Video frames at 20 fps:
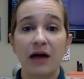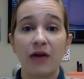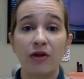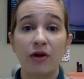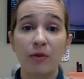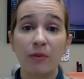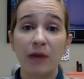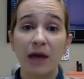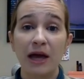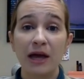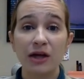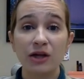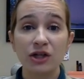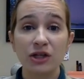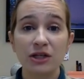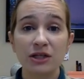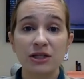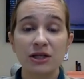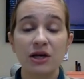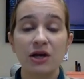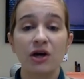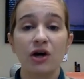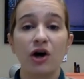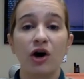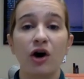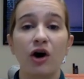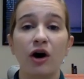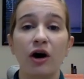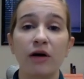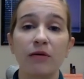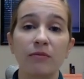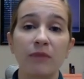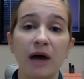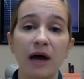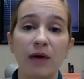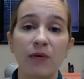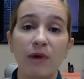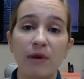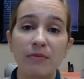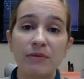other pages on
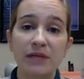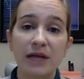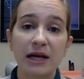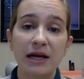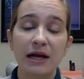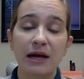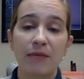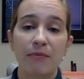my website.